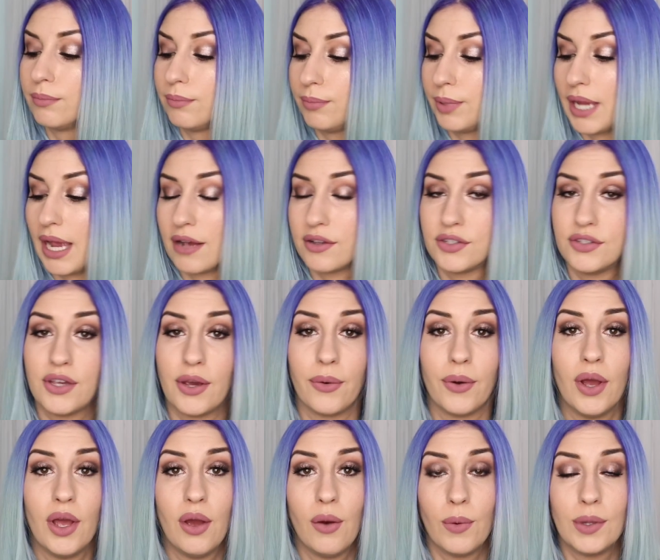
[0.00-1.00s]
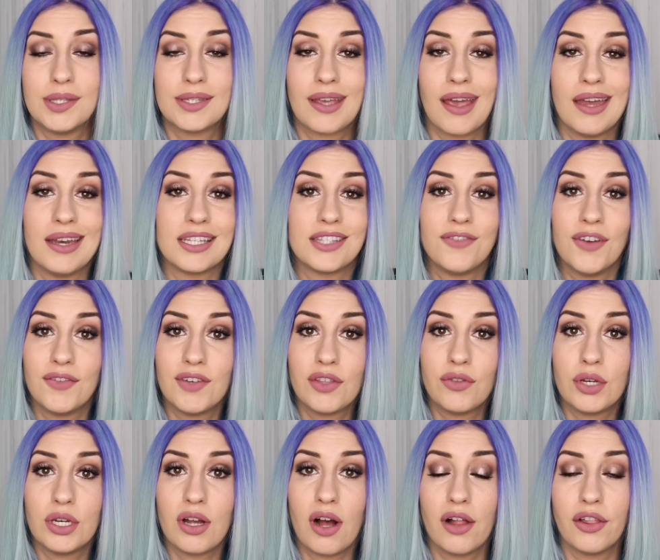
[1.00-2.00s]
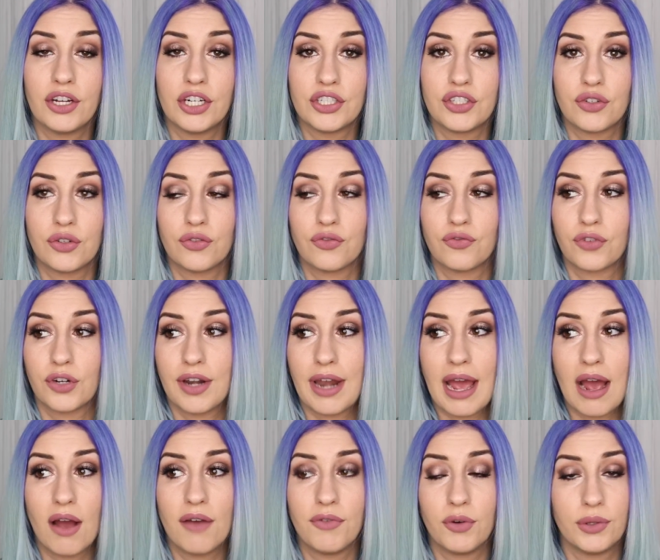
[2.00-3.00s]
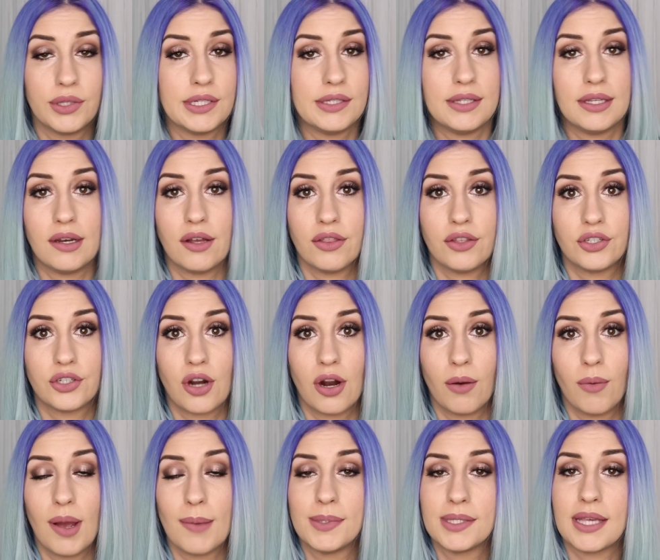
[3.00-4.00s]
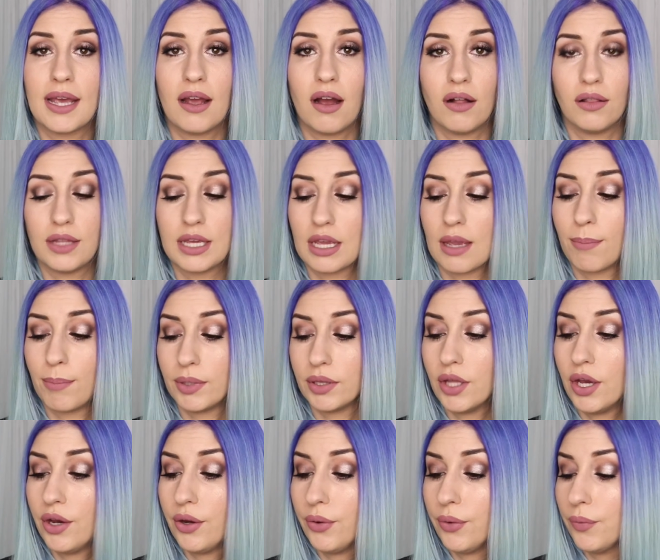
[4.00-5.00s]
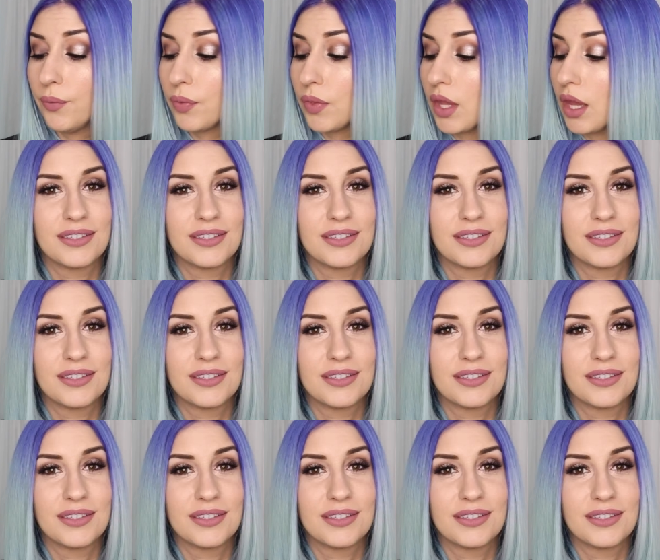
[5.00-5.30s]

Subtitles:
But yeah, so once again, it's $53. For now, I've only seen it on the Tarte website. I'll link it below.